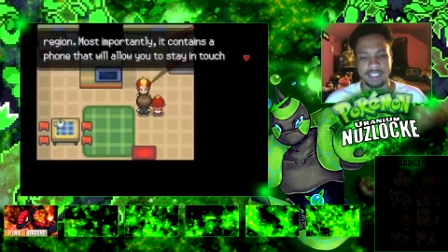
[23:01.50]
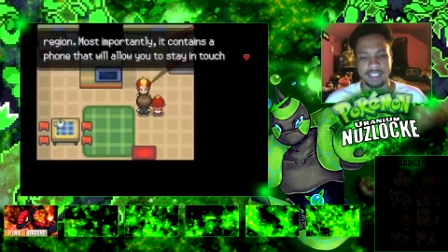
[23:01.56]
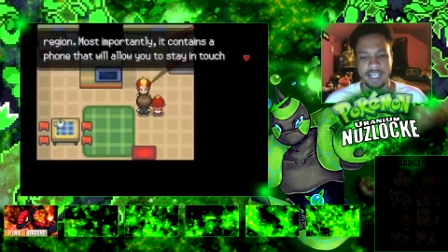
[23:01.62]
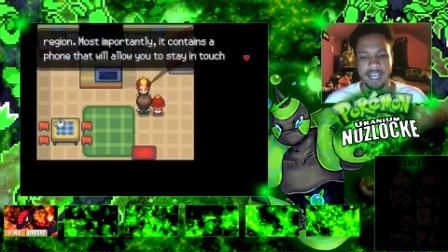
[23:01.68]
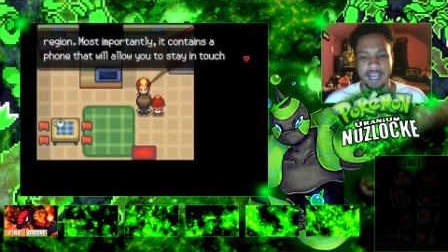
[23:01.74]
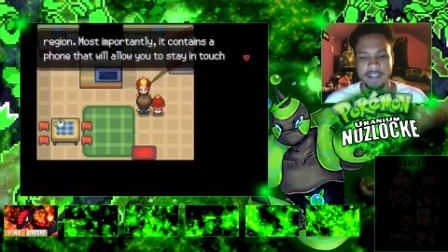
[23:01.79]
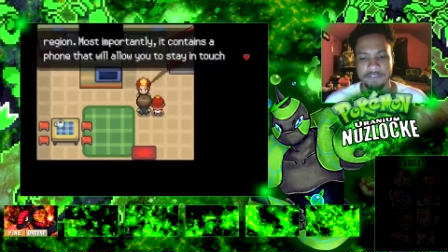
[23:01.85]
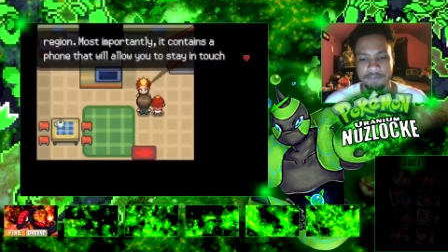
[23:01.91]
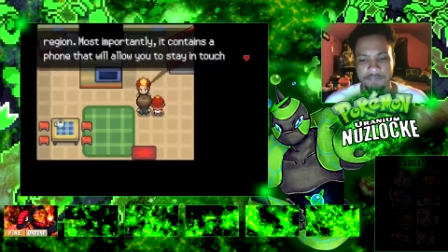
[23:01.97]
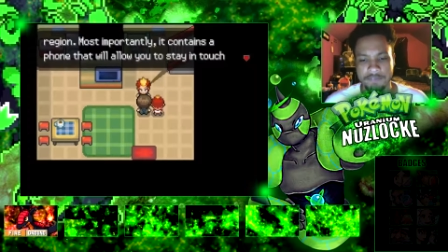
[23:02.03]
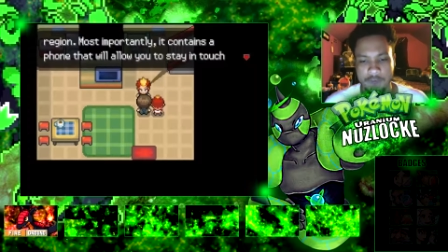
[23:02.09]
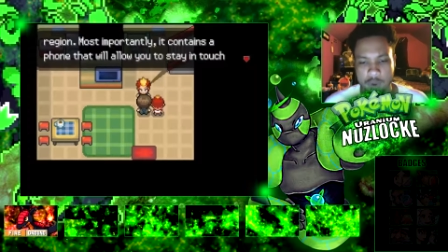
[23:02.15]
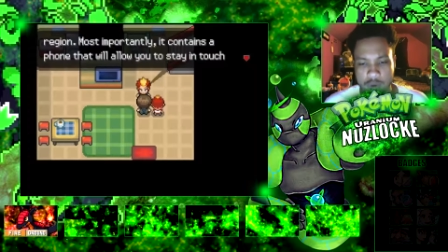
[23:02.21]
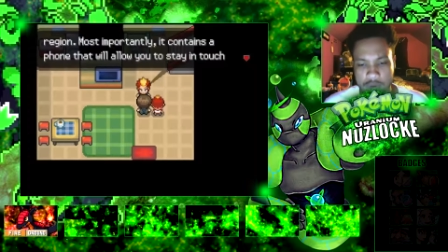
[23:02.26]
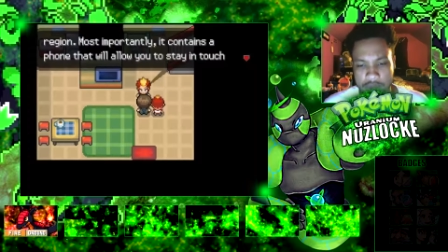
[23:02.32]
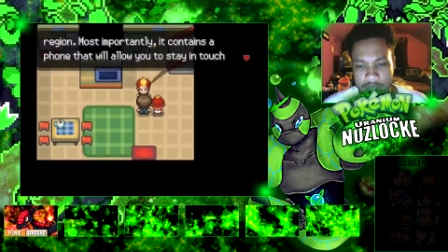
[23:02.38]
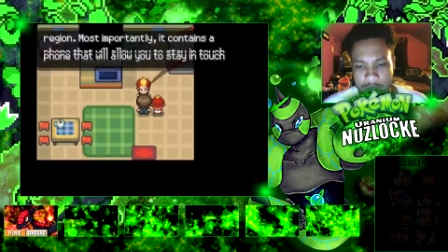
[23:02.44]
a
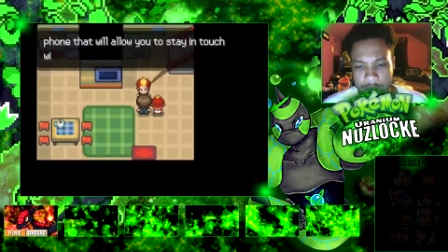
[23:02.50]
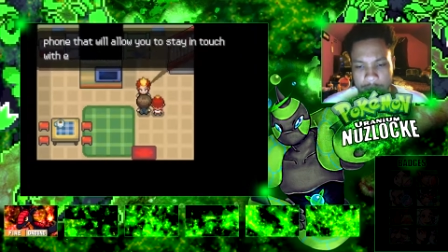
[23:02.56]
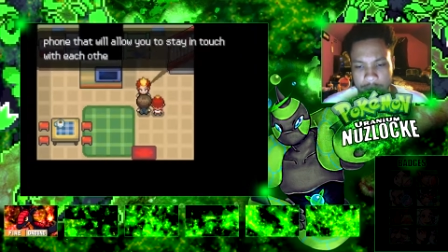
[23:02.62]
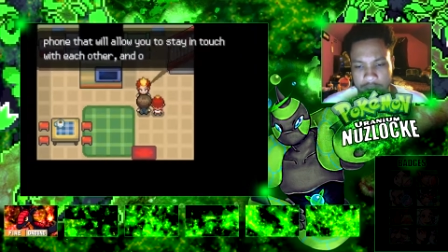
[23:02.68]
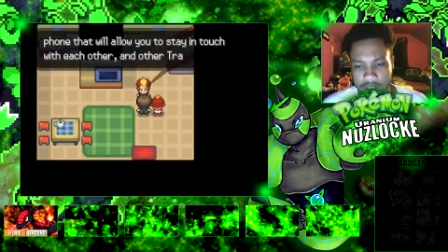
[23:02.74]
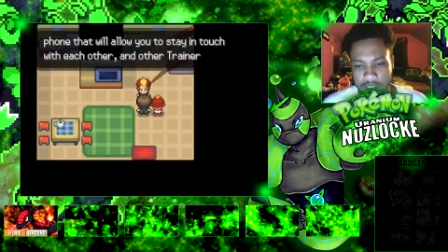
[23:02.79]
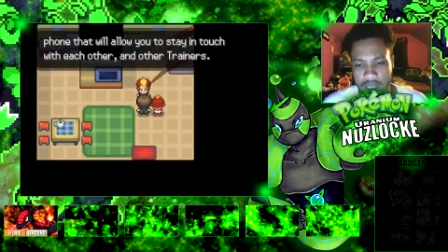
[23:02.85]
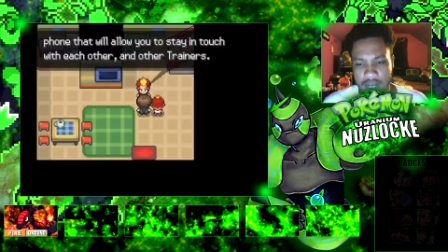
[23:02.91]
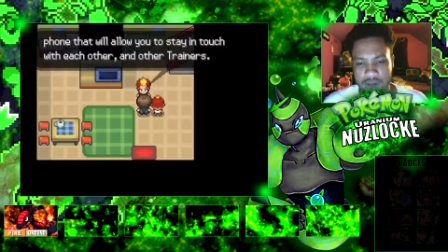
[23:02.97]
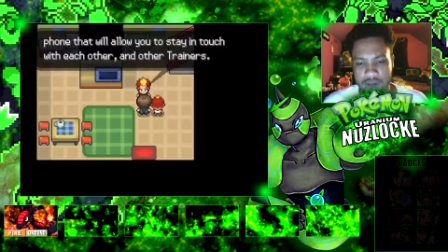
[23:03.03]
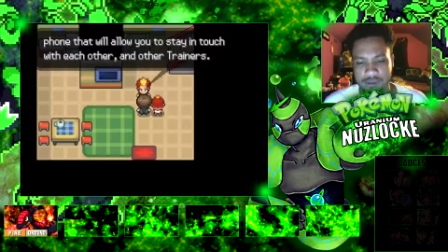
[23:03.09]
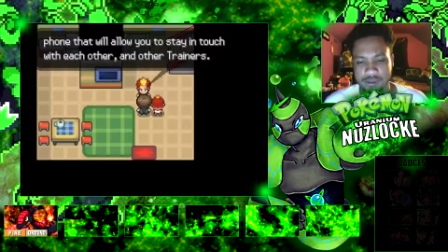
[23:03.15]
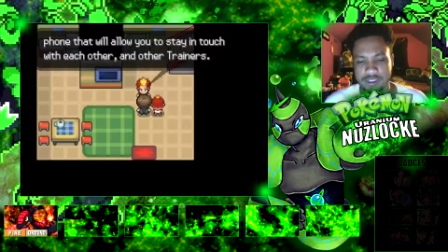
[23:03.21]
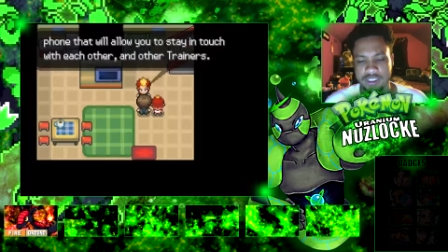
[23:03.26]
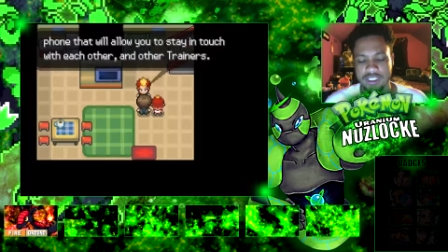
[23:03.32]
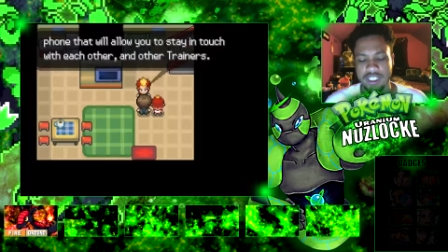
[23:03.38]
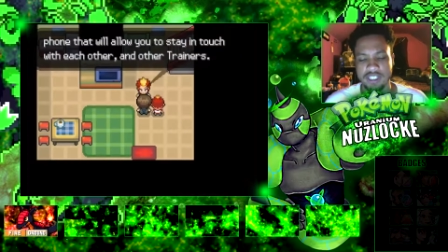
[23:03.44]
phone that will allow you to
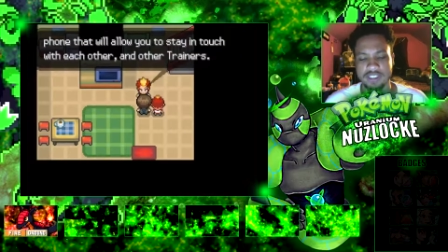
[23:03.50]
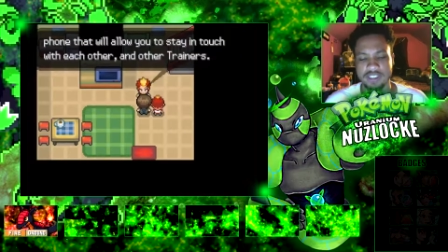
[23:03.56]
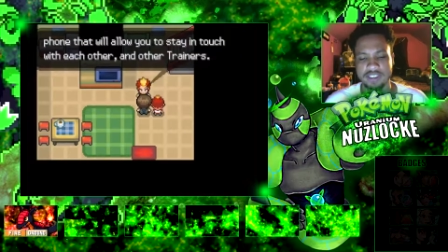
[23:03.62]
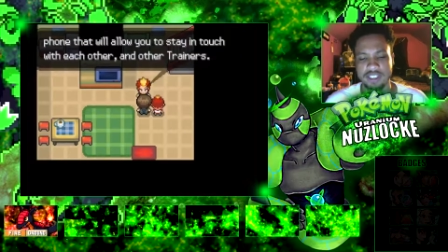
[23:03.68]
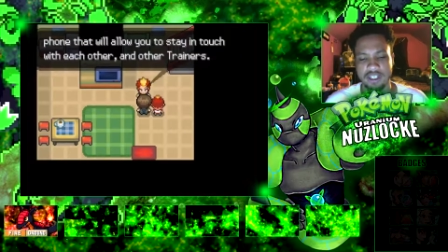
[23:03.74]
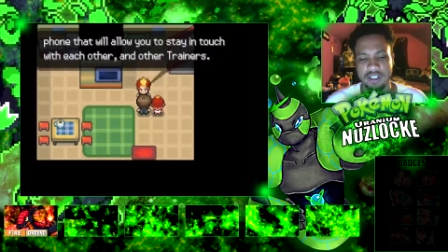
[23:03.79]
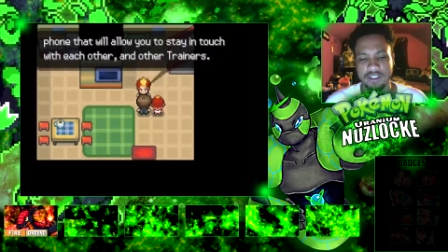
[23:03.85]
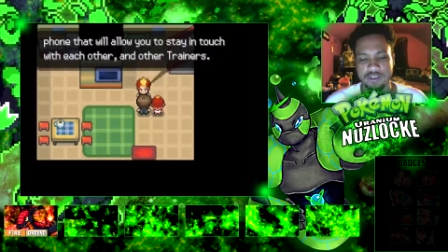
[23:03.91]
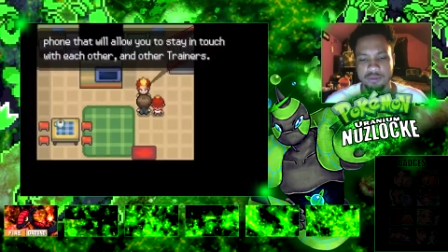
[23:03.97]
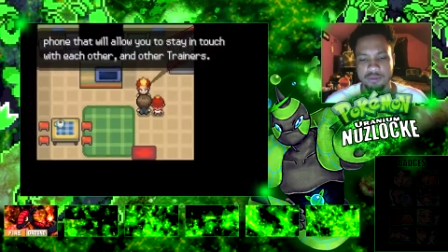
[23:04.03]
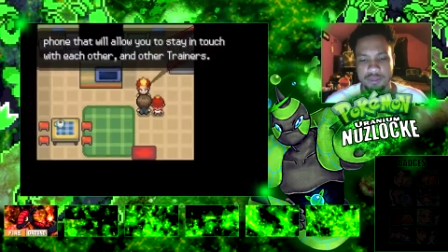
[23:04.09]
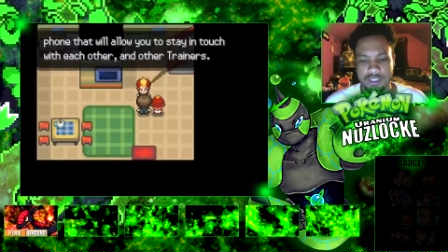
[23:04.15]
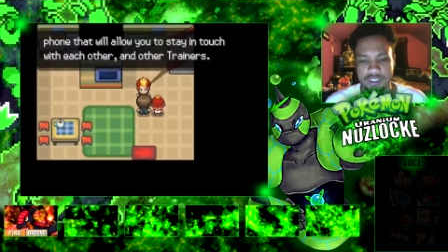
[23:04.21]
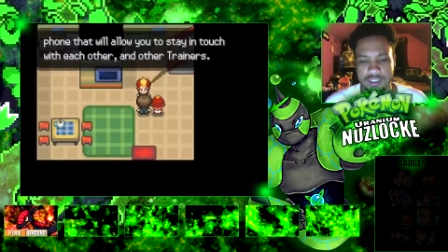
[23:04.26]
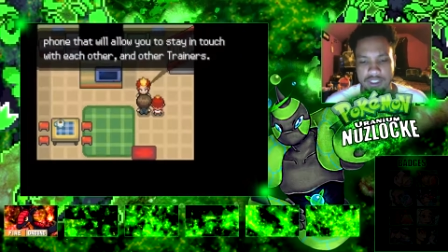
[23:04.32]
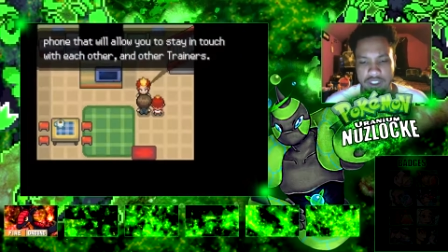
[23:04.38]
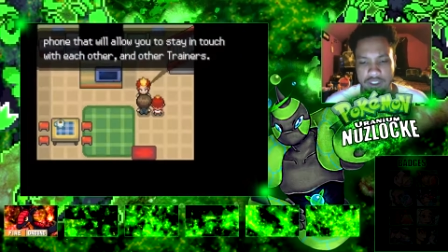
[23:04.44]
stay in touch with
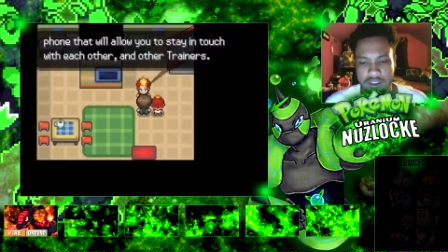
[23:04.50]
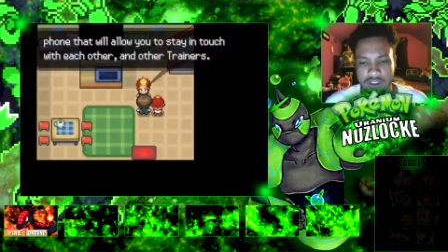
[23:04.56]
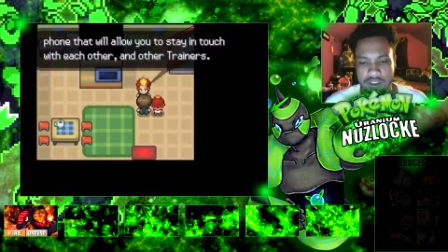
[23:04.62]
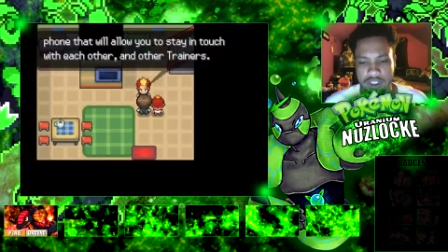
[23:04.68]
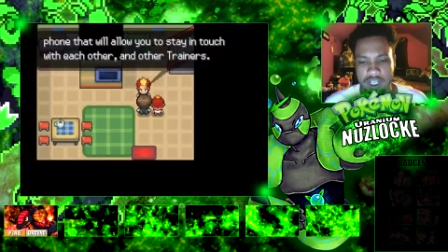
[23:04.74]
each other